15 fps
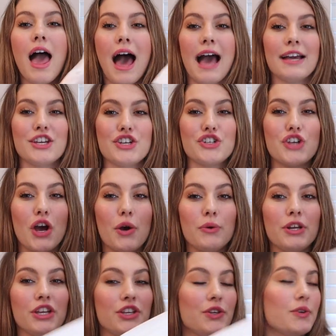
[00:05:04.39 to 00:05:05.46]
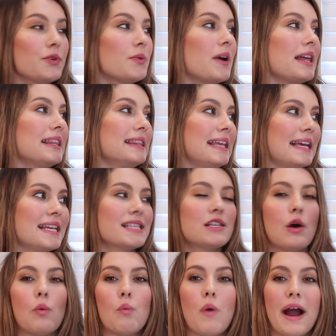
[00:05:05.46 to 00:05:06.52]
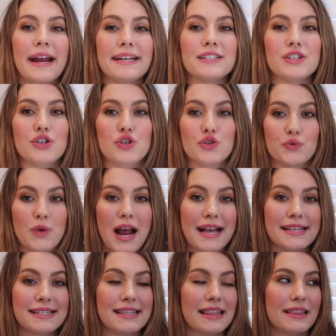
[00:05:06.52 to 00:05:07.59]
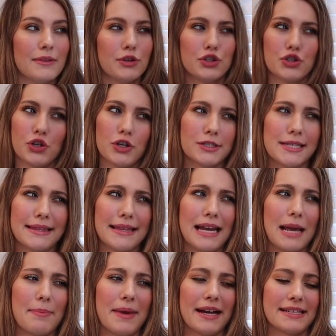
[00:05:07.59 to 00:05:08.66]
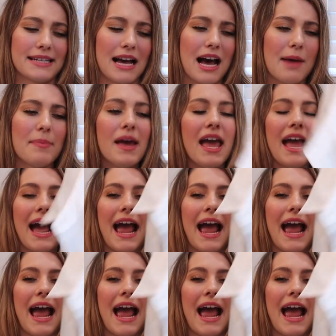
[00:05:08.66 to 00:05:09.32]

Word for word: I showed you this white dress shirt that I picked up,